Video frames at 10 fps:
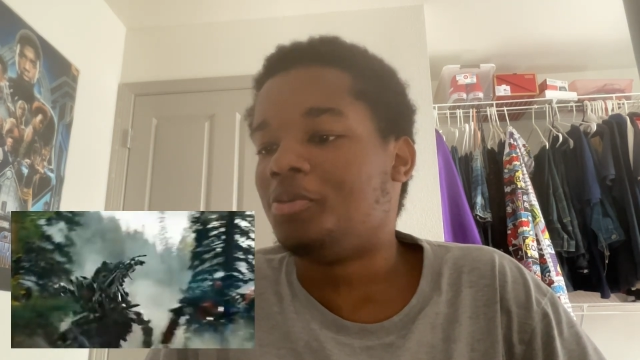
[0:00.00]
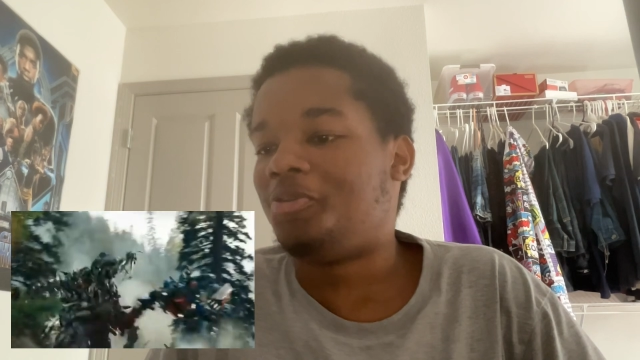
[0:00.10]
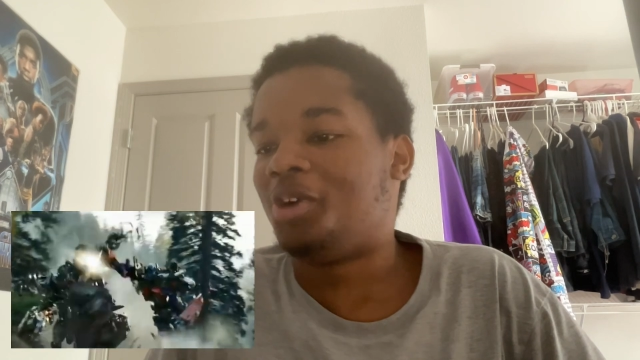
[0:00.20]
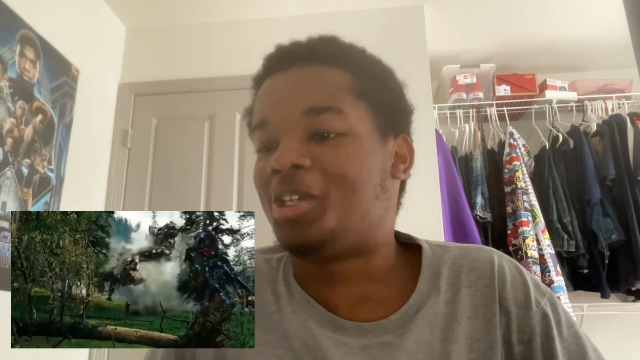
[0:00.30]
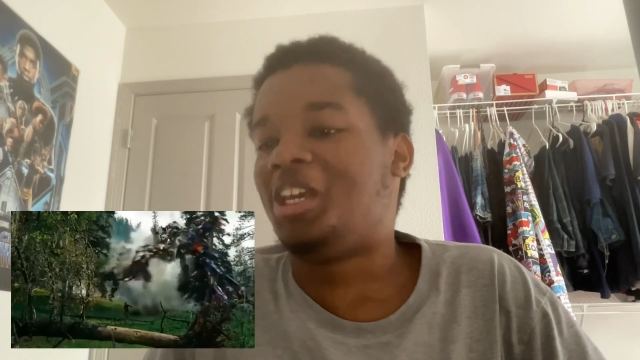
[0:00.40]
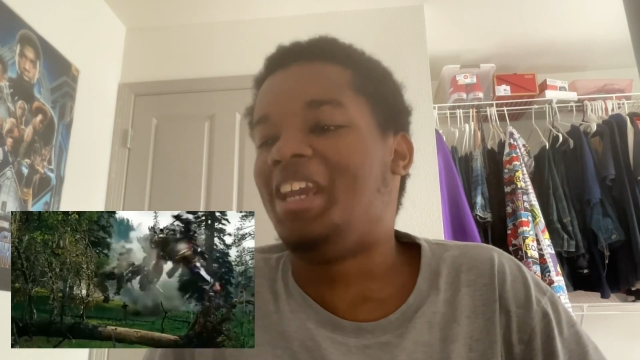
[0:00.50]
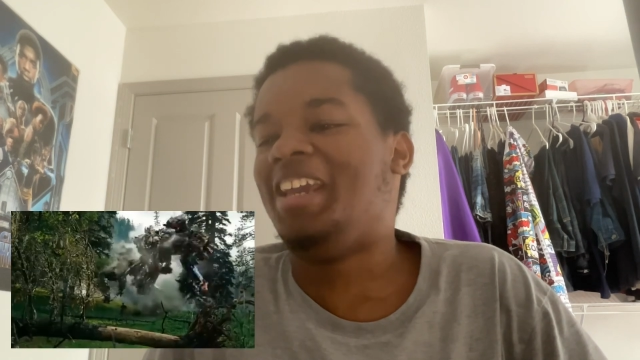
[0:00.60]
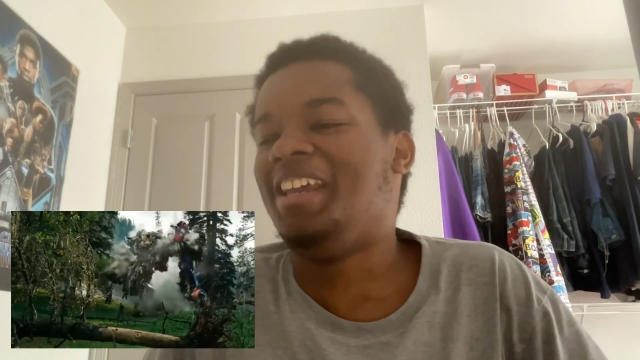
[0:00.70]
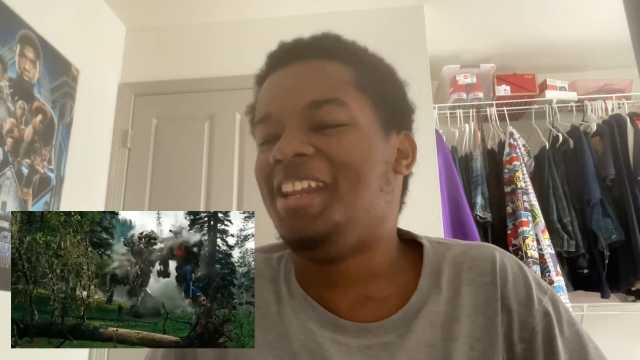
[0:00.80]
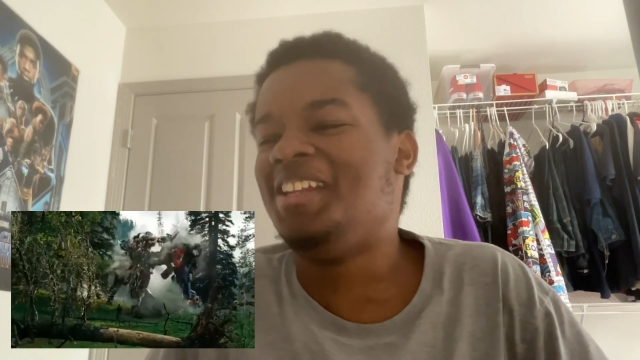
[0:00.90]
Fuck
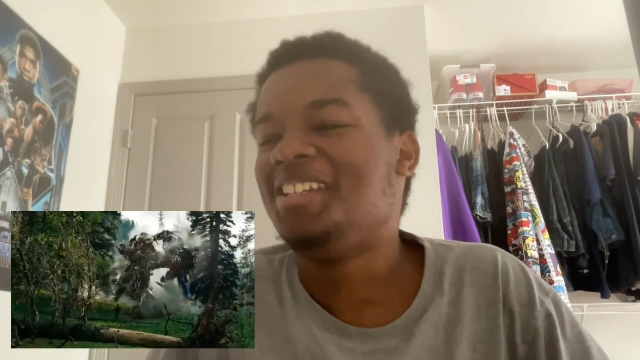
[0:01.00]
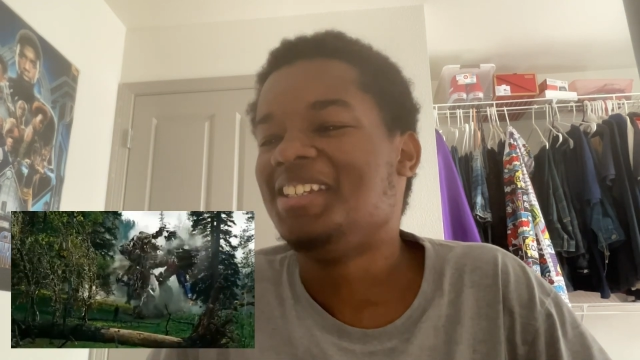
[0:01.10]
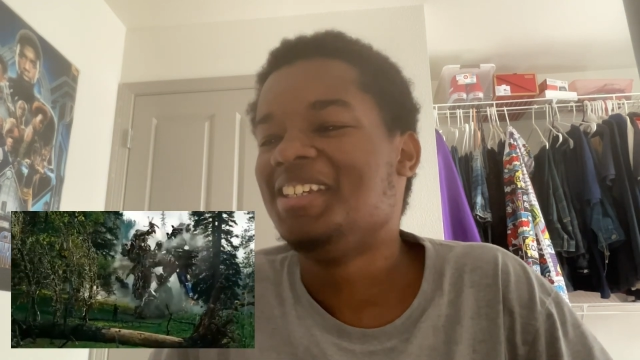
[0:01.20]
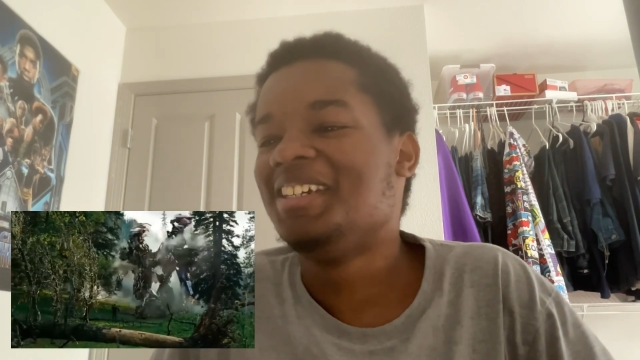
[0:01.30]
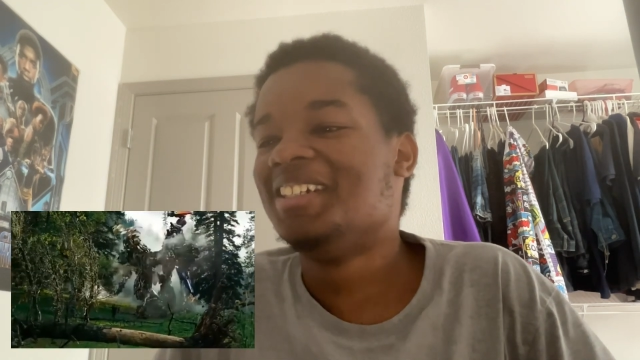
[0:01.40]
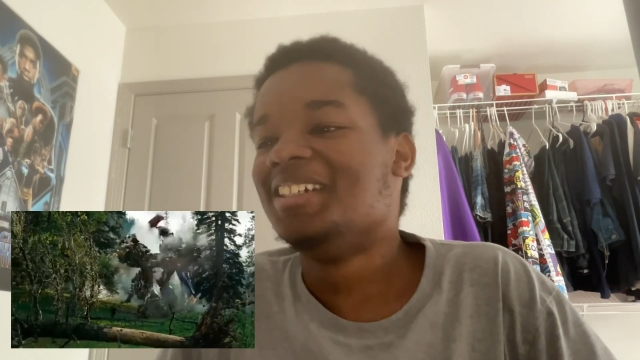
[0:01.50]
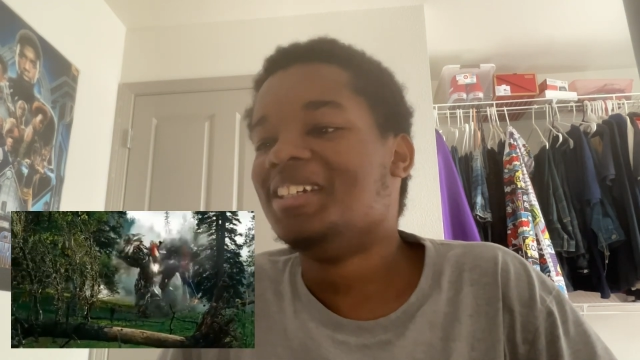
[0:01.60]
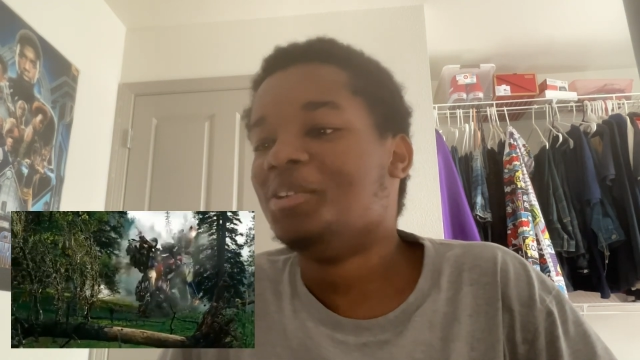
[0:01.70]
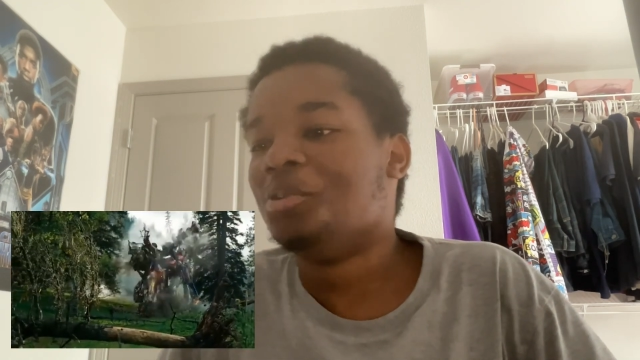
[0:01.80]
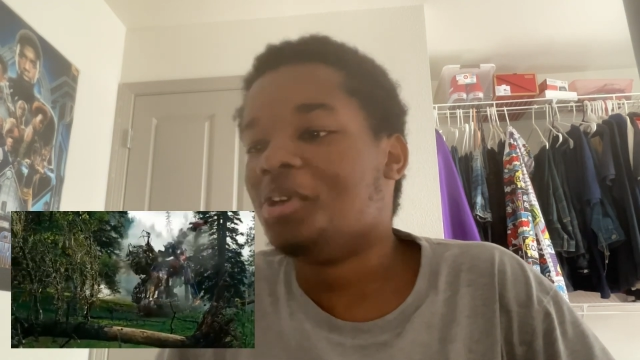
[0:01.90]
it. Who the
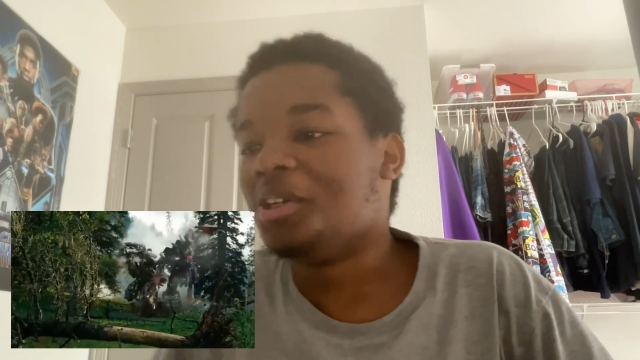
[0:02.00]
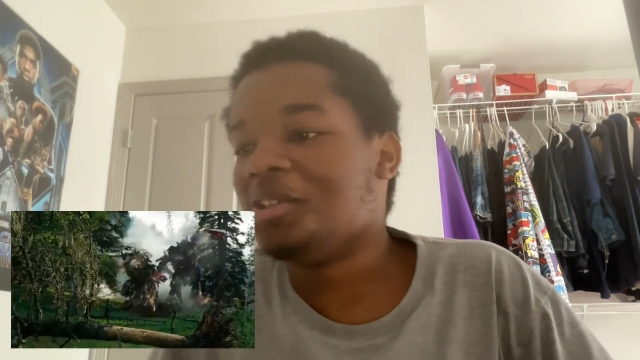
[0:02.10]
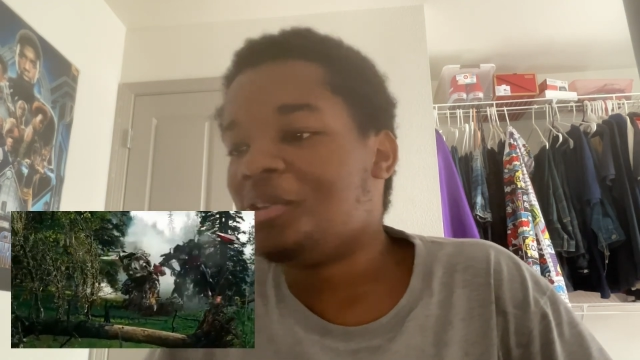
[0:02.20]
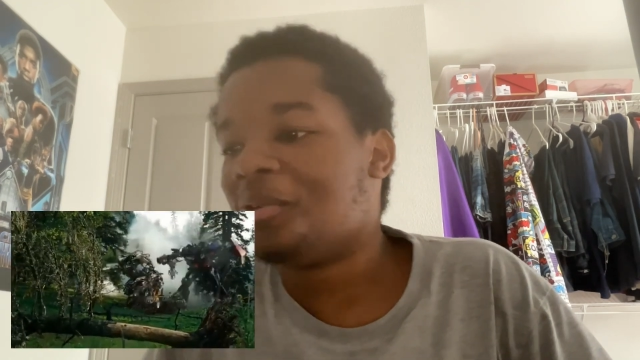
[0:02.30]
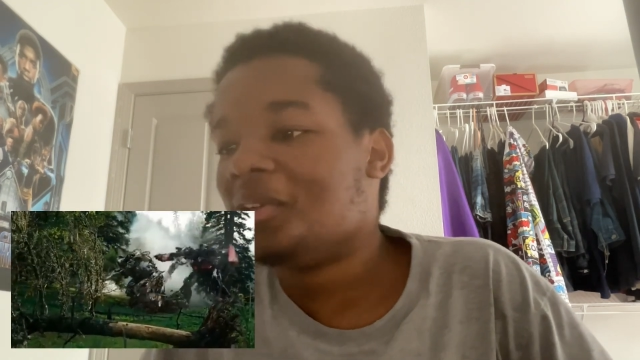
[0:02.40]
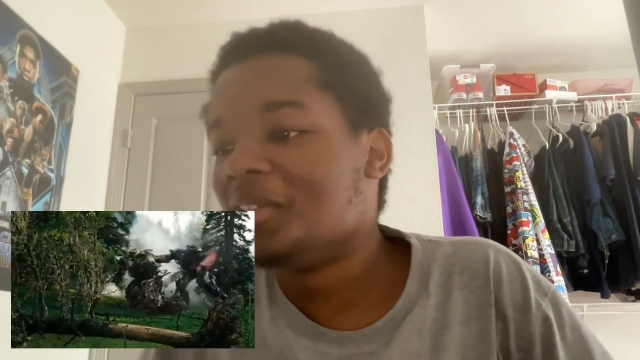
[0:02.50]
hell?